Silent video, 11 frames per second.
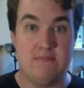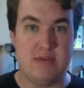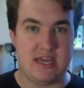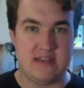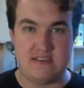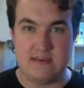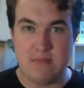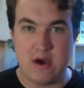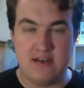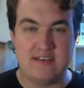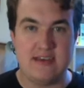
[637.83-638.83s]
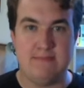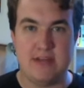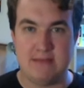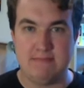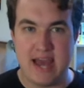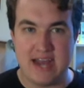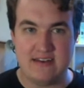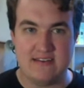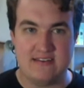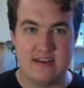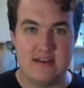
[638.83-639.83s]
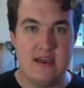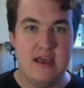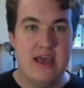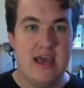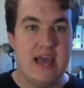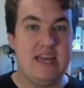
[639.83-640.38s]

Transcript: Mackenzie Mazzi, Billy Magnussen. And